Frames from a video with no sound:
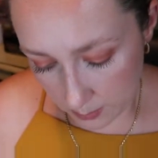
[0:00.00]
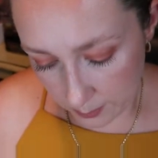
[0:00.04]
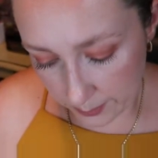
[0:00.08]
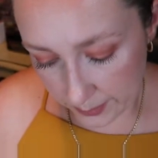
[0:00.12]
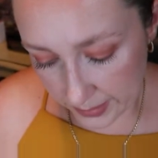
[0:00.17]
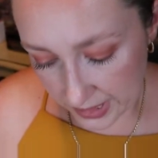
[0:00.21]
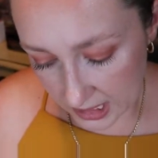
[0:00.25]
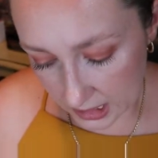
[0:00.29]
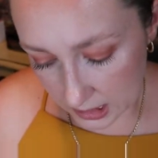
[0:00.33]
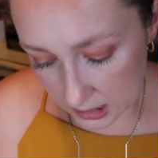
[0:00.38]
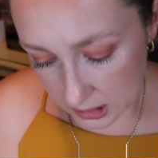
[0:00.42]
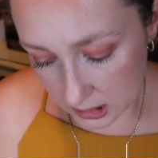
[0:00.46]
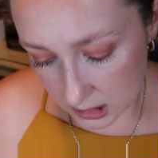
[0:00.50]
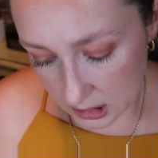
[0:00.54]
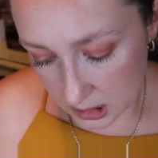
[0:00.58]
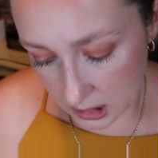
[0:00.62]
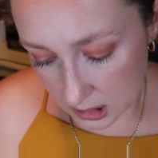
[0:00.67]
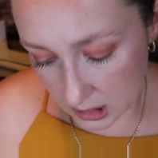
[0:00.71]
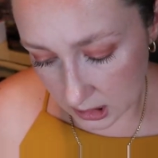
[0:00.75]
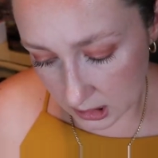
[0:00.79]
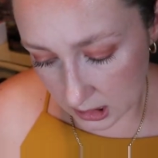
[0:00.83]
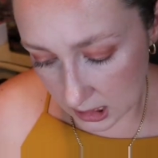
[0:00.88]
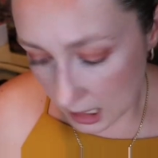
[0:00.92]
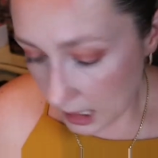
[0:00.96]
But
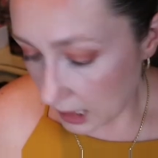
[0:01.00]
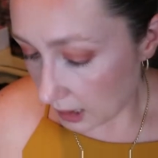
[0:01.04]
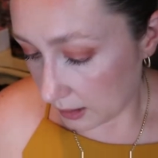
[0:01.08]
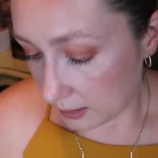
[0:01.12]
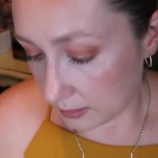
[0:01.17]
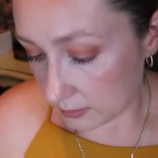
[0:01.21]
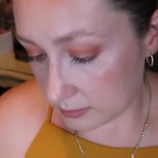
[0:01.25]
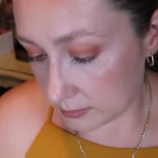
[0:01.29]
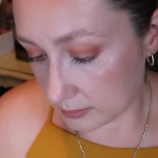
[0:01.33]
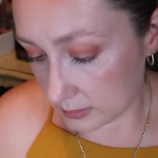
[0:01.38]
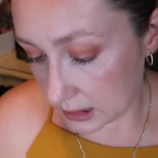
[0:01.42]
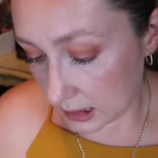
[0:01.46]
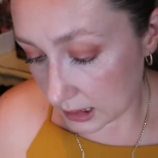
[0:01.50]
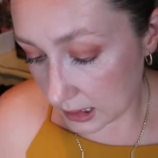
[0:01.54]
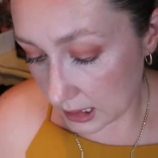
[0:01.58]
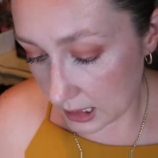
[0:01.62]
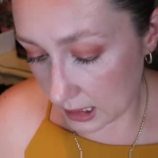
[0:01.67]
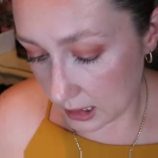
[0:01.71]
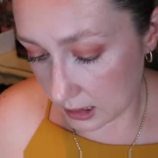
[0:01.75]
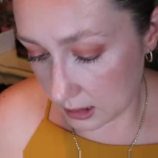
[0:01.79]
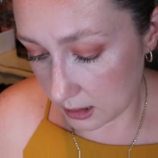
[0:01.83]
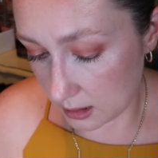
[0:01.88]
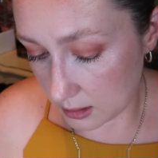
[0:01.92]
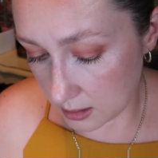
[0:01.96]
yeah,
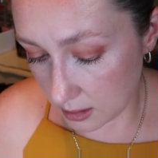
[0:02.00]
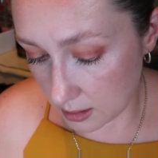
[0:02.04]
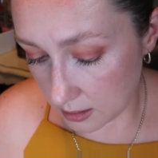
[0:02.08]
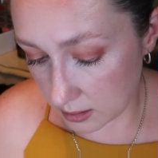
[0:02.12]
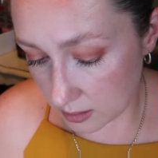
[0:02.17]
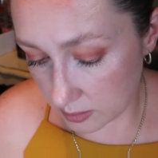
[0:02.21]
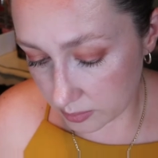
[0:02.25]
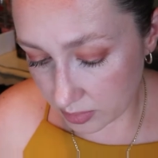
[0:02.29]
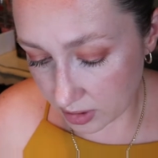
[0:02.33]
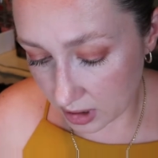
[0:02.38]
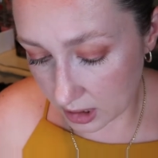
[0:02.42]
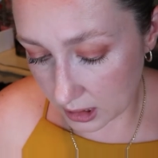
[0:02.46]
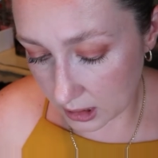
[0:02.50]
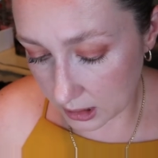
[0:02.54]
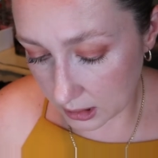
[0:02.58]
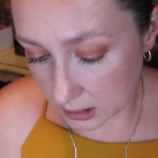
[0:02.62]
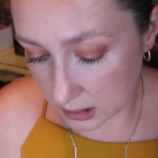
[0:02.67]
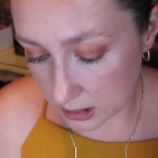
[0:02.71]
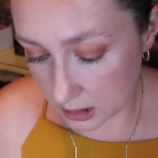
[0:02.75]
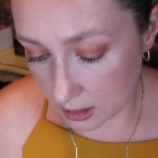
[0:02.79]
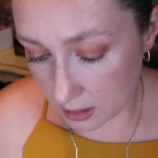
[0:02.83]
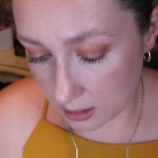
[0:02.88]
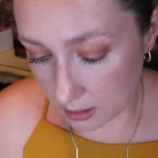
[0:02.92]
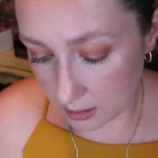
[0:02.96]
again, another
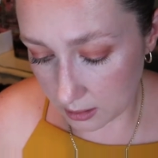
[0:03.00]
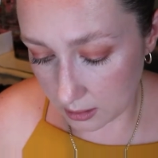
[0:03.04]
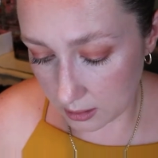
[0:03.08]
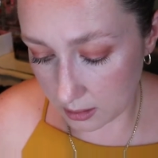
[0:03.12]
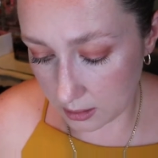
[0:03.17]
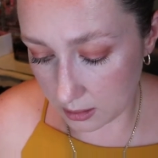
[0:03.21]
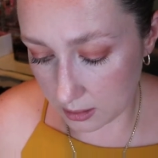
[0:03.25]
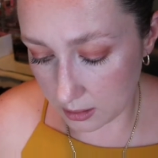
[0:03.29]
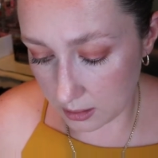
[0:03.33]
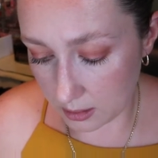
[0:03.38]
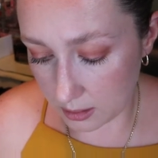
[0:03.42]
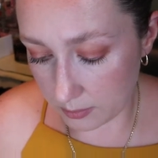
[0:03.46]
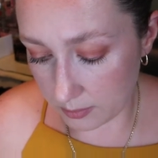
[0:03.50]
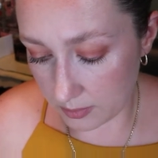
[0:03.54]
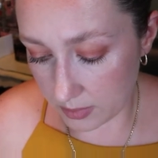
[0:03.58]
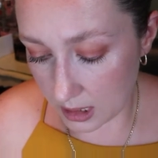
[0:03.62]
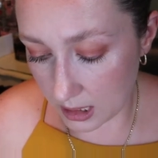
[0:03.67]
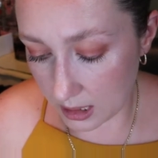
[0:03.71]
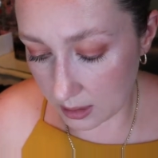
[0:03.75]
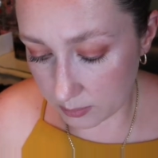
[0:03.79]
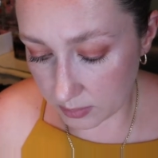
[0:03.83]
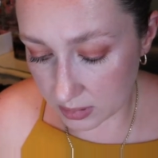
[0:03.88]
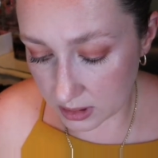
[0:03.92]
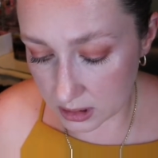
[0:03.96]
product I am
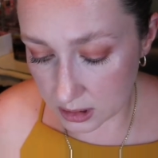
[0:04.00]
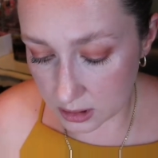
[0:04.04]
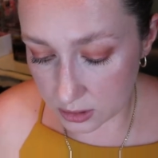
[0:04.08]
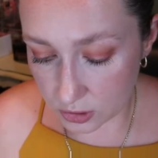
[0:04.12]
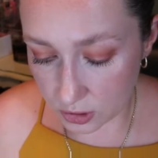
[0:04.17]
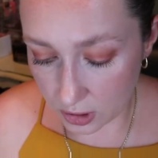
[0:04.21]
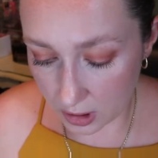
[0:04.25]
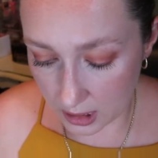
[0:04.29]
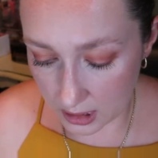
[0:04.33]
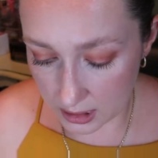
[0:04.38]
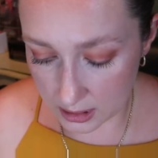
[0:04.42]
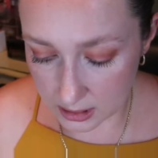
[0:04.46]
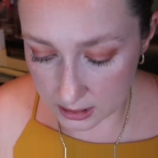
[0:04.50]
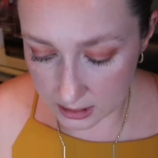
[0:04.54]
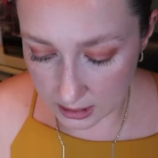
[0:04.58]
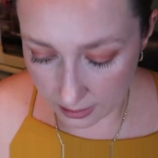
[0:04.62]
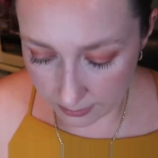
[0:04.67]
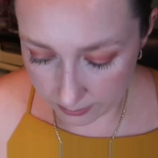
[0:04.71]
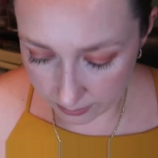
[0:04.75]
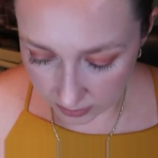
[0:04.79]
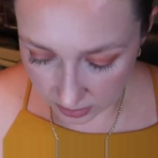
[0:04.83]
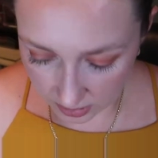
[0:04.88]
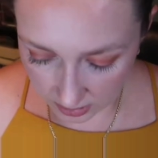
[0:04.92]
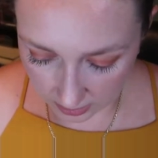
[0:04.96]
happy to try a
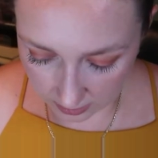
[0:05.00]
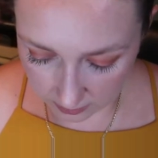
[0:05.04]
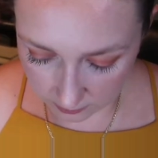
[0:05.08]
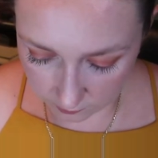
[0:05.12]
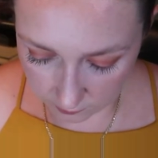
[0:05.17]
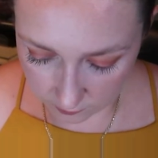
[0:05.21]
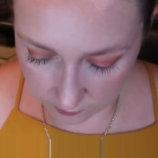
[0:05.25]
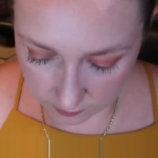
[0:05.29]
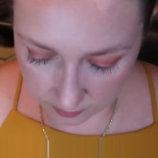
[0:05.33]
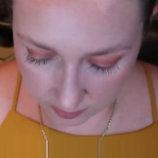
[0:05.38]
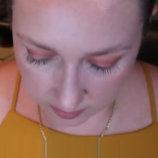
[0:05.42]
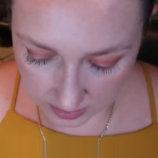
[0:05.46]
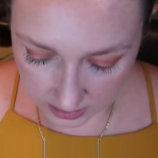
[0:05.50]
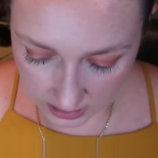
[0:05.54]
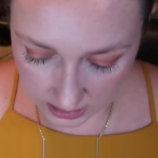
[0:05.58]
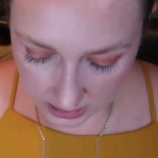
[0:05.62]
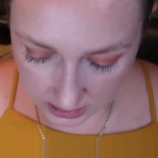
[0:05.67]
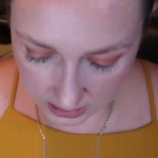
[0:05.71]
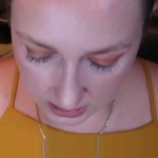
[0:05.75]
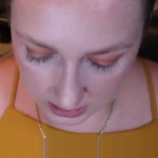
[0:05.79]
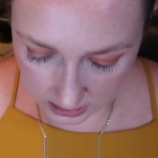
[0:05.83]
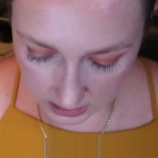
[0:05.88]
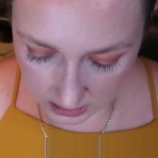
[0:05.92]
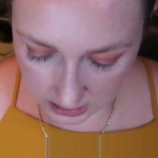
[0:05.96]
sample of
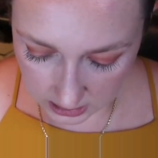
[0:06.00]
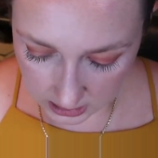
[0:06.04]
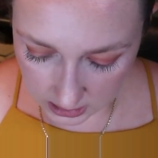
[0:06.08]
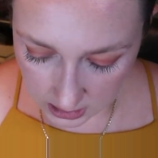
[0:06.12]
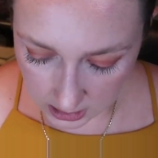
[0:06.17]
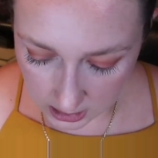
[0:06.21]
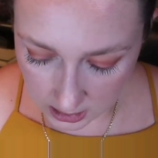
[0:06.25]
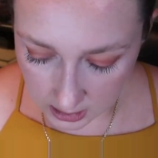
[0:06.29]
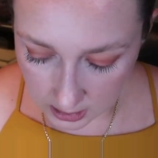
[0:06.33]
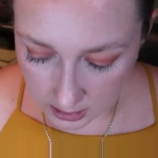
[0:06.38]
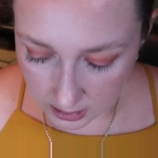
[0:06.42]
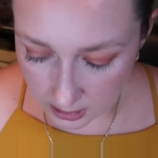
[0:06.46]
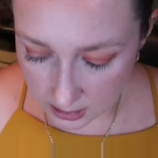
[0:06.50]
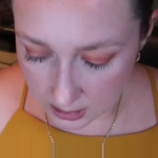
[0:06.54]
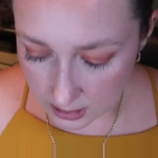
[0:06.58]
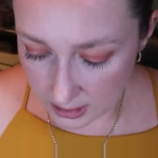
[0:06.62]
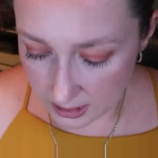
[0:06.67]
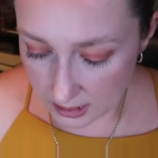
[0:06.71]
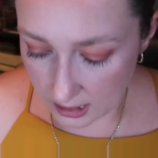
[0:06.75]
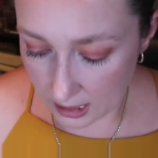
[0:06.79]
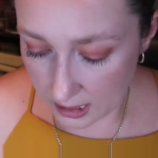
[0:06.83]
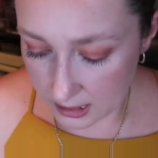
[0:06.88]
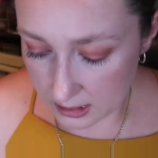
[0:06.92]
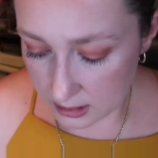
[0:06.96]
because
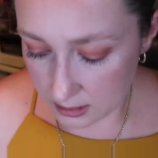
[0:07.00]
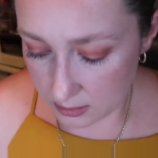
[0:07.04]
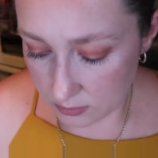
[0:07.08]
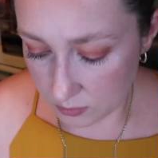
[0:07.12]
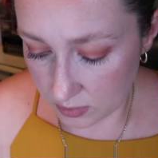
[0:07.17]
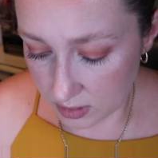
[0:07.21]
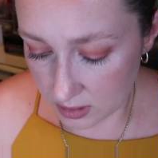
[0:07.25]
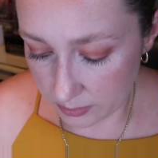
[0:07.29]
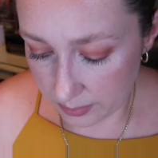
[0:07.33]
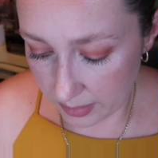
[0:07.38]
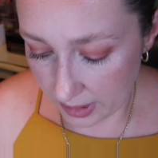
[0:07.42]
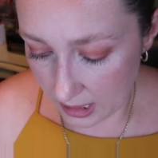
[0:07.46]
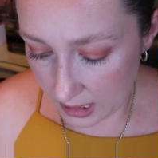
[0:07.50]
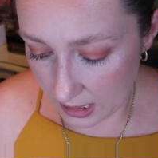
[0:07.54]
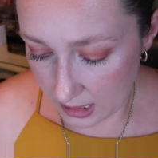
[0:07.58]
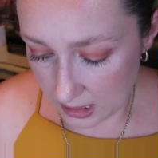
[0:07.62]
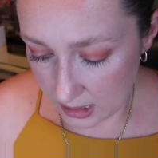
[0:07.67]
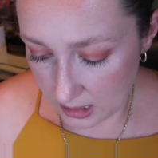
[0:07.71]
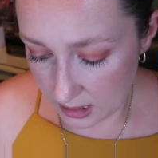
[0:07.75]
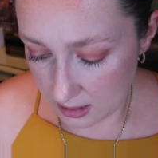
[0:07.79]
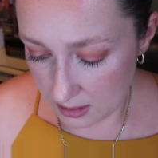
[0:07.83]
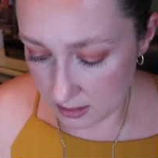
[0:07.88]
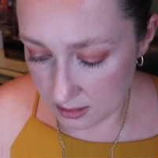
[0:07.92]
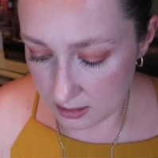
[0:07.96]
I didn't want to buy
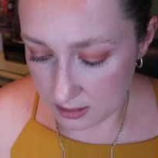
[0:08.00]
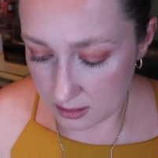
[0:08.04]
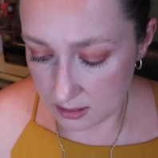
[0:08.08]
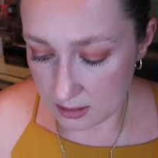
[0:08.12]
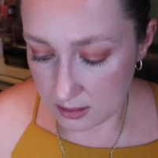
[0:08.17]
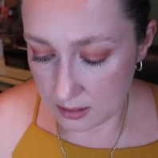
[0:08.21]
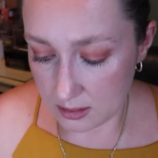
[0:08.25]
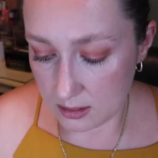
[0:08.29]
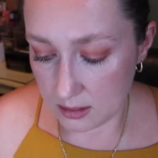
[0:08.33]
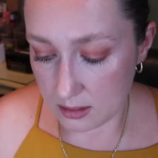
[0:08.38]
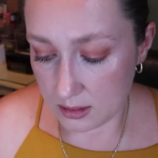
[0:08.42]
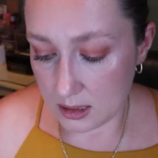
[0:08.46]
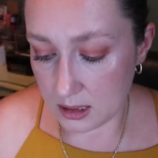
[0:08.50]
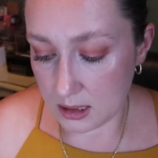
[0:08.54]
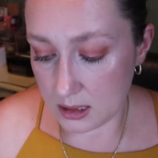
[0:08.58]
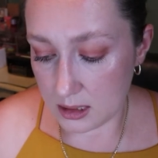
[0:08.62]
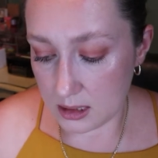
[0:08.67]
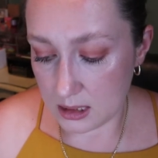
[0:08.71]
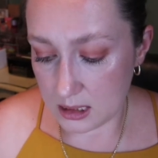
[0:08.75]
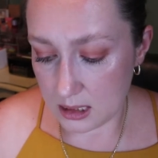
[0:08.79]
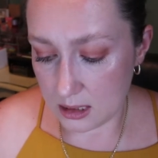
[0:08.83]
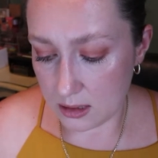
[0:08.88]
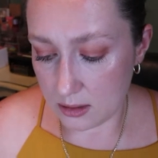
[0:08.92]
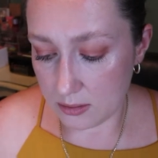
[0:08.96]
it
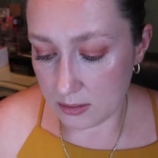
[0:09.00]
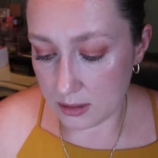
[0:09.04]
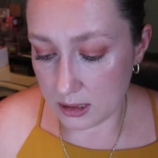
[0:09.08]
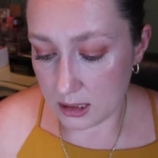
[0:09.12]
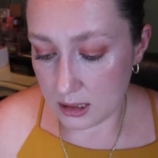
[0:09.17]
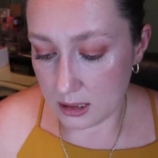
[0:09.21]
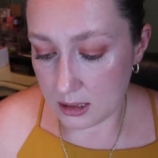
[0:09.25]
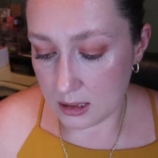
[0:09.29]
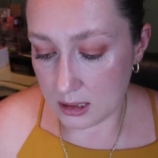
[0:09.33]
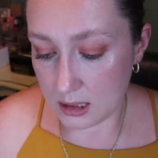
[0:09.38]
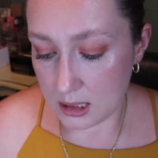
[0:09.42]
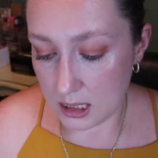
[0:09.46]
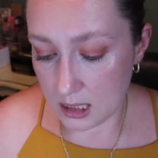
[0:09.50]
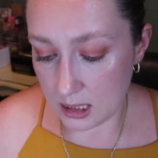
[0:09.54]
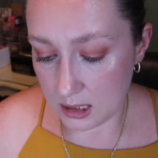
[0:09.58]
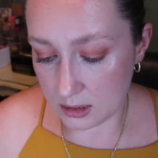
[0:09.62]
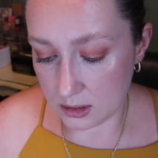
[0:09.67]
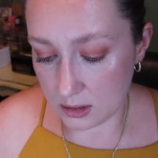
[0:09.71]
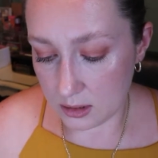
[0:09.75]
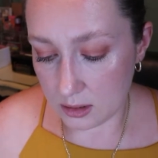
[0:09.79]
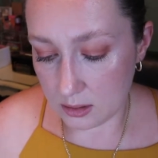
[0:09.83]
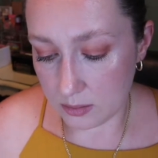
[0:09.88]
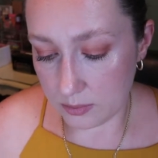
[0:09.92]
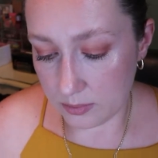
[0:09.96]
considering it
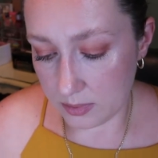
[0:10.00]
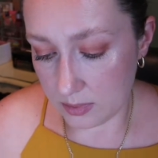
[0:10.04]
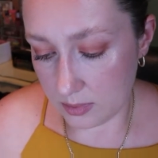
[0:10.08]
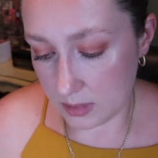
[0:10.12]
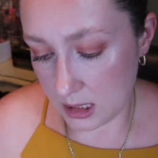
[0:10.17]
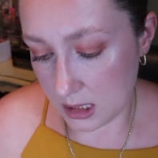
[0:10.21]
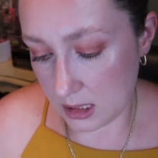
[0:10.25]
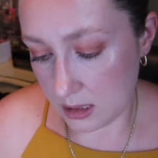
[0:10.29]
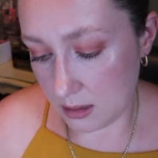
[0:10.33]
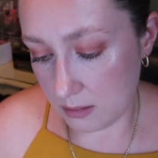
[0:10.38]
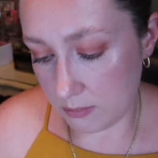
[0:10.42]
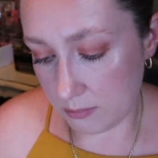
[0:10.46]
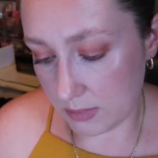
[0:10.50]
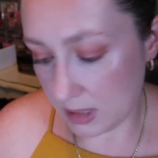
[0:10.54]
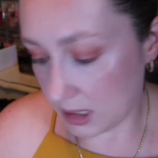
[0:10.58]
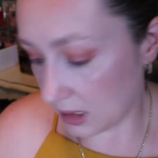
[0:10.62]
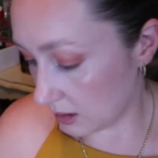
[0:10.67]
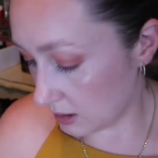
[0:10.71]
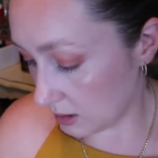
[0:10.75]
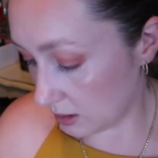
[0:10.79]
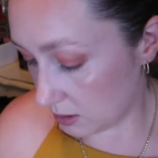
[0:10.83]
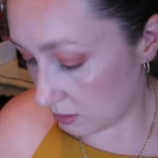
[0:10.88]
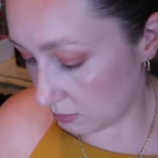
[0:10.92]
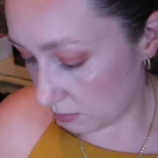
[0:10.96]
had so many
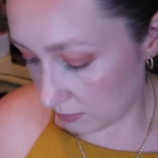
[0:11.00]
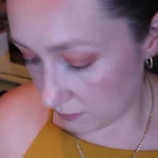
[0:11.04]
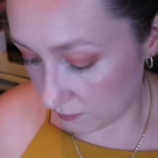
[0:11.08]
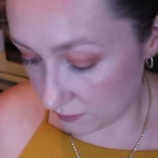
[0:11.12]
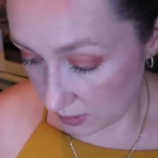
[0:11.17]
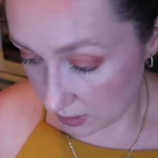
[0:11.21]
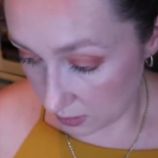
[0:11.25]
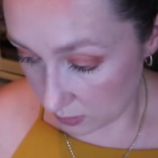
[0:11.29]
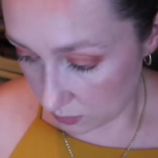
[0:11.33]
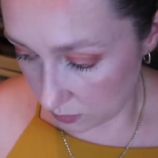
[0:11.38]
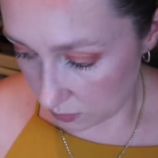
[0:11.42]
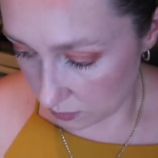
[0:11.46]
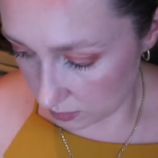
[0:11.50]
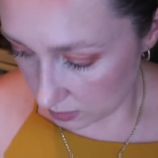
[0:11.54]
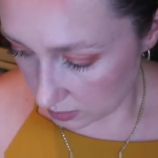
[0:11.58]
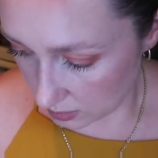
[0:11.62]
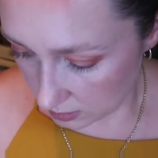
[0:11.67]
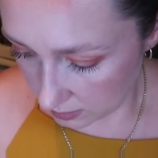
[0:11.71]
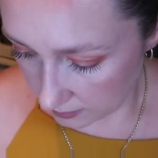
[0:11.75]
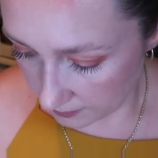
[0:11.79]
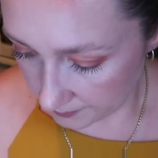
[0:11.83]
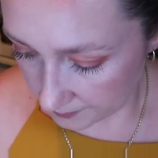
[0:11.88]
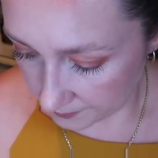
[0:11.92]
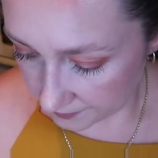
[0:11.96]
mixed reviews.